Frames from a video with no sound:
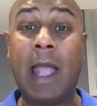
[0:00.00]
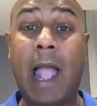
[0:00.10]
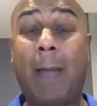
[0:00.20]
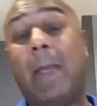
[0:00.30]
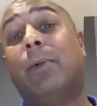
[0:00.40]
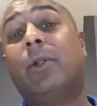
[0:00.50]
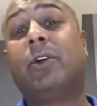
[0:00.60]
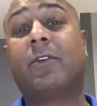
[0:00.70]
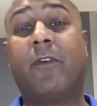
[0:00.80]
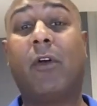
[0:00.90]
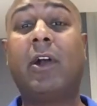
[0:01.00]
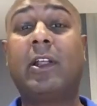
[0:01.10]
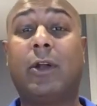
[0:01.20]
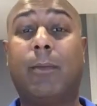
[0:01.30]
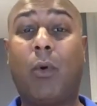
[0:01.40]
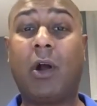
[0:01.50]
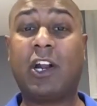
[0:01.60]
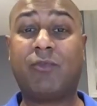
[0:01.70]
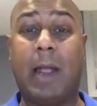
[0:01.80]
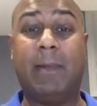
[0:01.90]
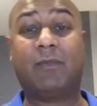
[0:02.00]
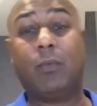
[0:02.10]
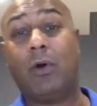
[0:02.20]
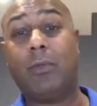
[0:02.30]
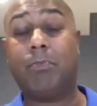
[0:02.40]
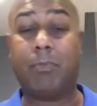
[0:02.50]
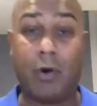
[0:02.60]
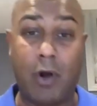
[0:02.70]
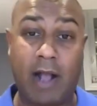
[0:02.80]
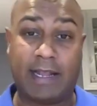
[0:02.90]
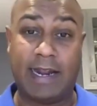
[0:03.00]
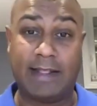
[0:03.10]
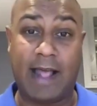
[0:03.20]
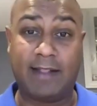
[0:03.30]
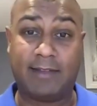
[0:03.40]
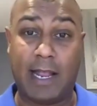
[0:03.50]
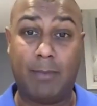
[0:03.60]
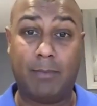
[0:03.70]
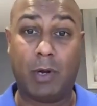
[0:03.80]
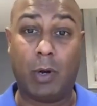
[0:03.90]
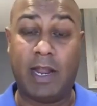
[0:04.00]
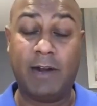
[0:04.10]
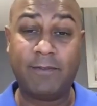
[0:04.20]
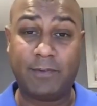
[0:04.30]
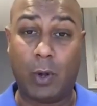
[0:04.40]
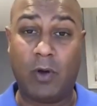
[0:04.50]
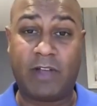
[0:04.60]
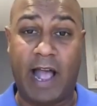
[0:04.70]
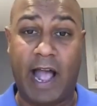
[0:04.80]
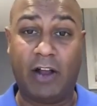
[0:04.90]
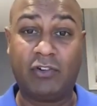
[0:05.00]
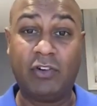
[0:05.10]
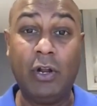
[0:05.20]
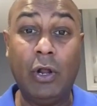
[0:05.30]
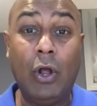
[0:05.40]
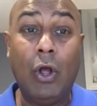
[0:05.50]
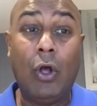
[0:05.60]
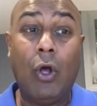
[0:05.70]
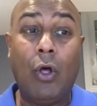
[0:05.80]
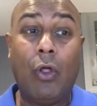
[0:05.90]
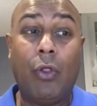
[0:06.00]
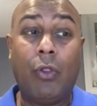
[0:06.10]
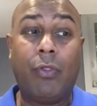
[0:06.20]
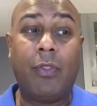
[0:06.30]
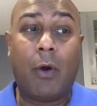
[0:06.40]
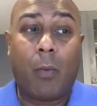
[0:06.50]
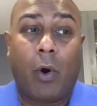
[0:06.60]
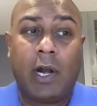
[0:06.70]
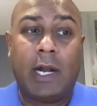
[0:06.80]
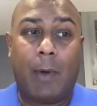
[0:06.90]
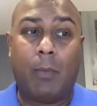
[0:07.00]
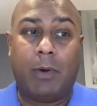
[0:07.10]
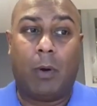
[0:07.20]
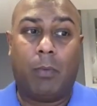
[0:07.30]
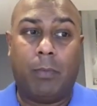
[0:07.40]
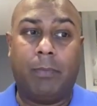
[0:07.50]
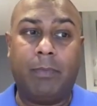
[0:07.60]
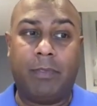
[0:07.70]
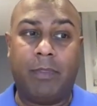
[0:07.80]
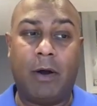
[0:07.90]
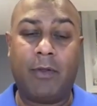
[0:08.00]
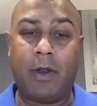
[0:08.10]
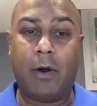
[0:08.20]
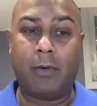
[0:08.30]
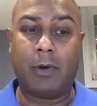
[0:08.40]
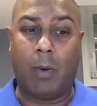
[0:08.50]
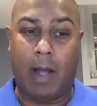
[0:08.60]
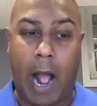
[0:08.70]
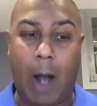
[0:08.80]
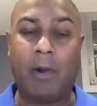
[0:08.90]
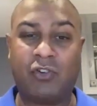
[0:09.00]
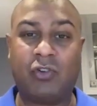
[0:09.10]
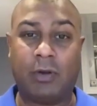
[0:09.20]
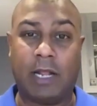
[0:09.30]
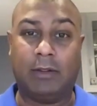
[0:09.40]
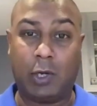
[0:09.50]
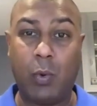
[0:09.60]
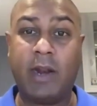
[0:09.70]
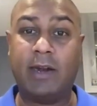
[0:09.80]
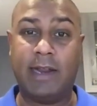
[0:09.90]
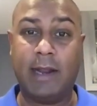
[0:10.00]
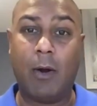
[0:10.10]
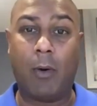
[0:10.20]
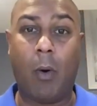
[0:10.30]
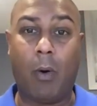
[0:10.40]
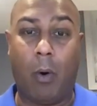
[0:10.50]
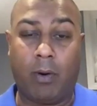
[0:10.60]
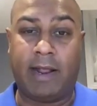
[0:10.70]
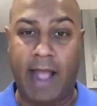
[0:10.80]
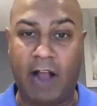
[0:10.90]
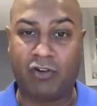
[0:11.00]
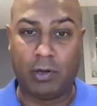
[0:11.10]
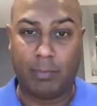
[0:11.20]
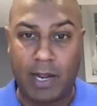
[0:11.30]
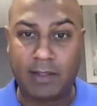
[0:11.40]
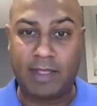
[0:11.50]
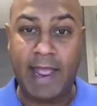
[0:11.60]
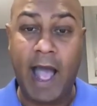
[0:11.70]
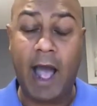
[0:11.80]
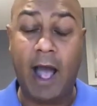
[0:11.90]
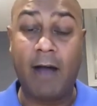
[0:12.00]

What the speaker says: and people are deferring their mortgage payments where they're not getting that same inflow of cash, they're worried about their how much, again, liquidity or cash in the bank they have,